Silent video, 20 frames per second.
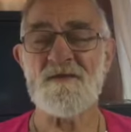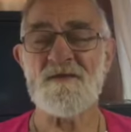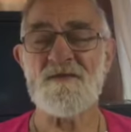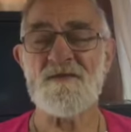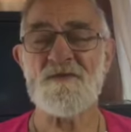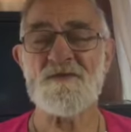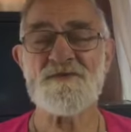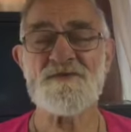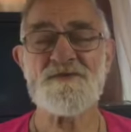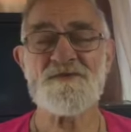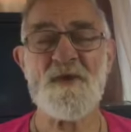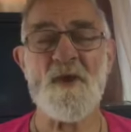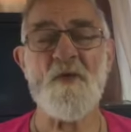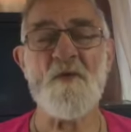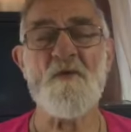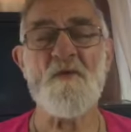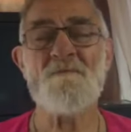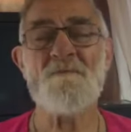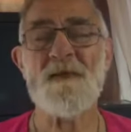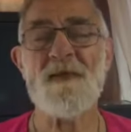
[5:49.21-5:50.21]
Your
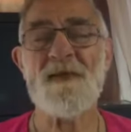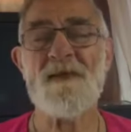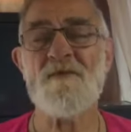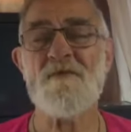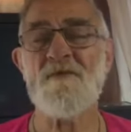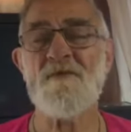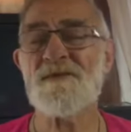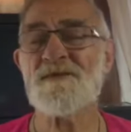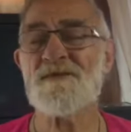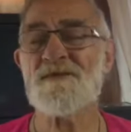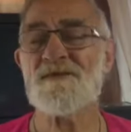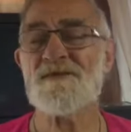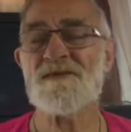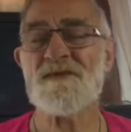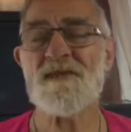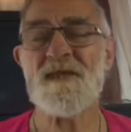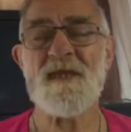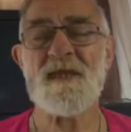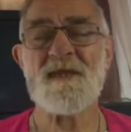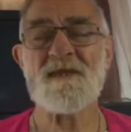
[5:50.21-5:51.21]
soul being which
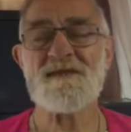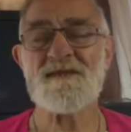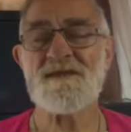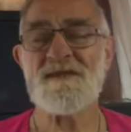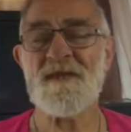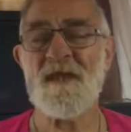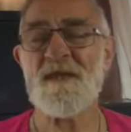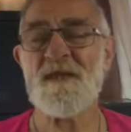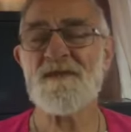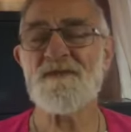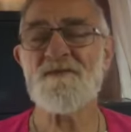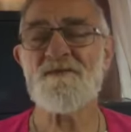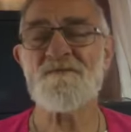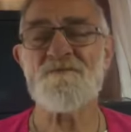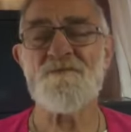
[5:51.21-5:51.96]
extends